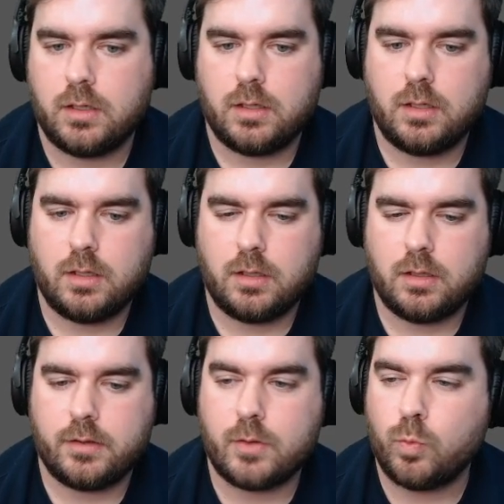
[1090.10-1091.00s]

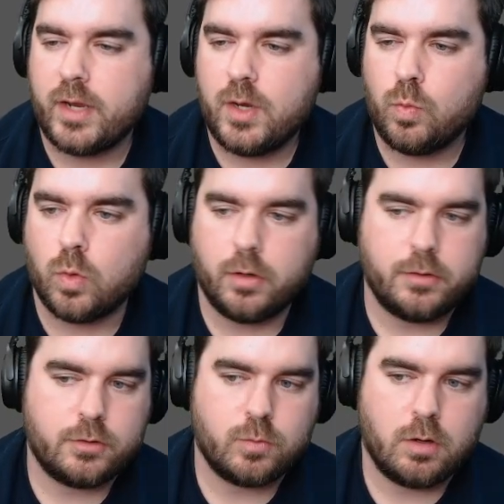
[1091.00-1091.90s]
Then we
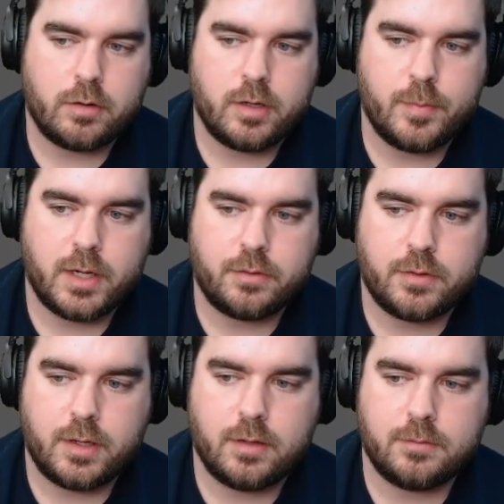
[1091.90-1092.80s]
won't worry about
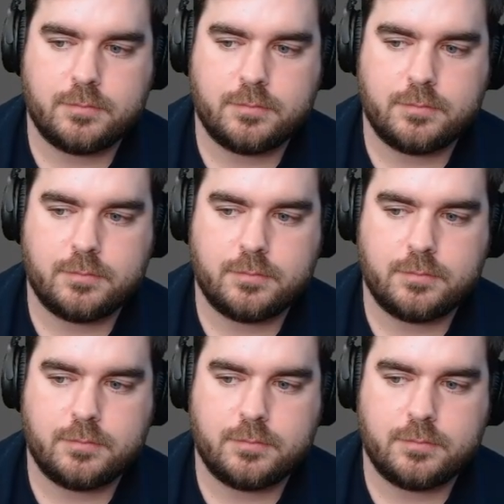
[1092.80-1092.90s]
that.